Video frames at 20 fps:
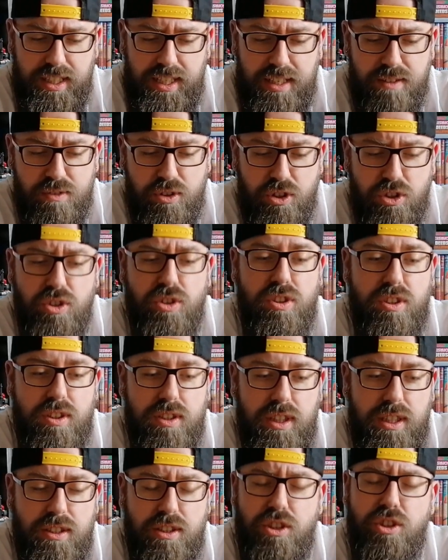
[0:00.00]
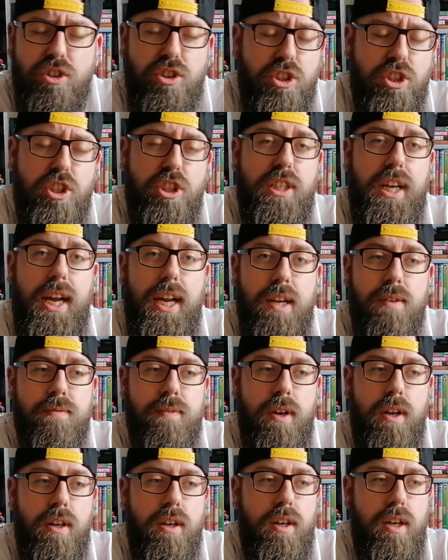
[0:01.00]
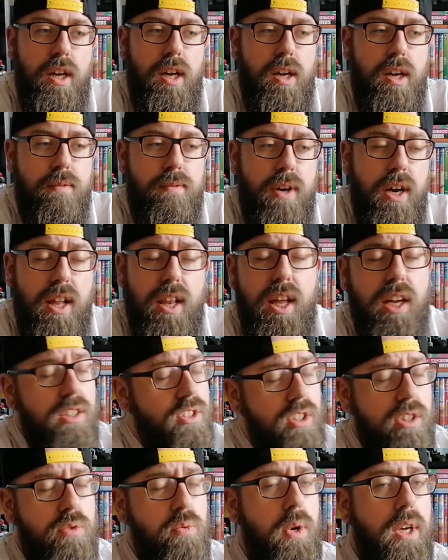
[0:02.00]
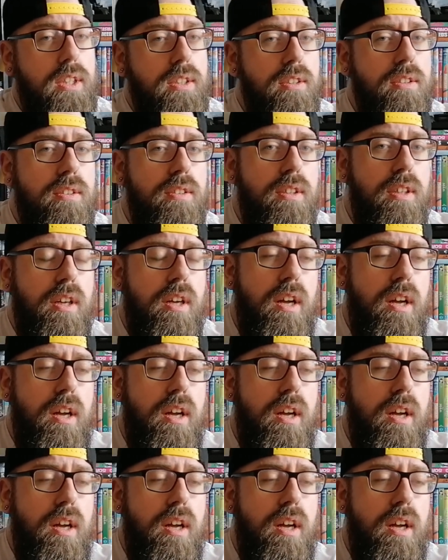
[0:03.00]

it's such a shame. I like Joss Whedon.